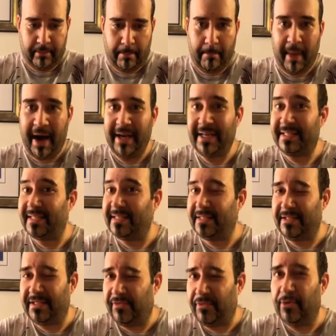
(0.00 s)

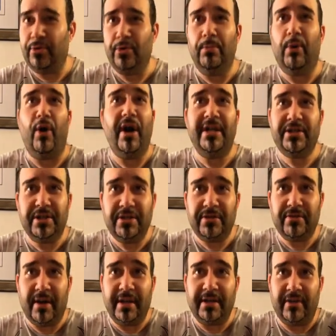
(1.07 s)
numerations,
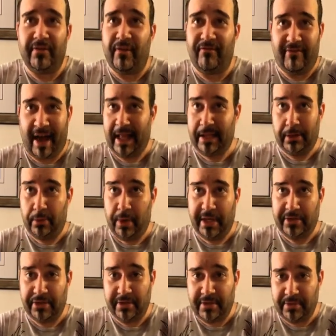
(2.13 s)
right? Different
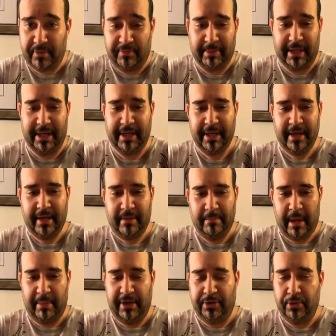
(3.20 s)
valuations. We played
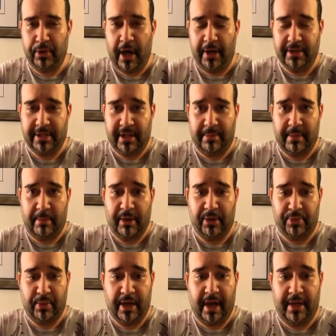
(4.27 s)
maybe a $2 ticket, maybe a
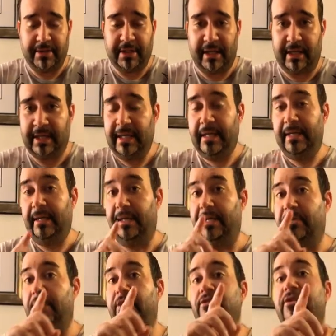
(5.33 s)
$3 ticket. Now,
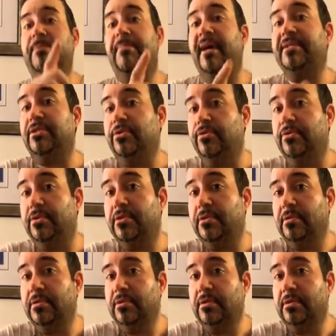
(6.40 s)
here's the best news.